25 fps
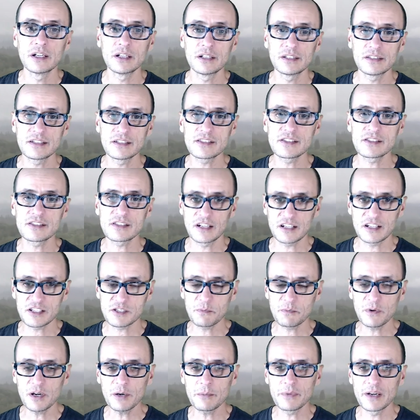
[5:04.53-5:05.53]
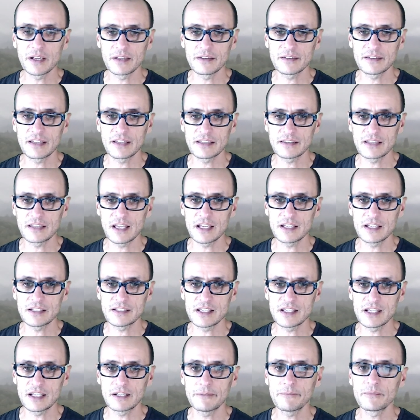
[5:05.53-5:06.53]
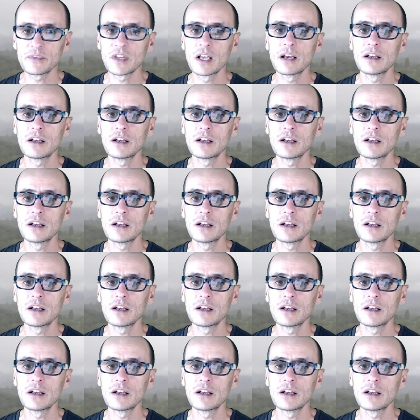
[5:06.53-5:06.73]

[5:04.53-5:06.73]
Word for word: This is an experiment that they did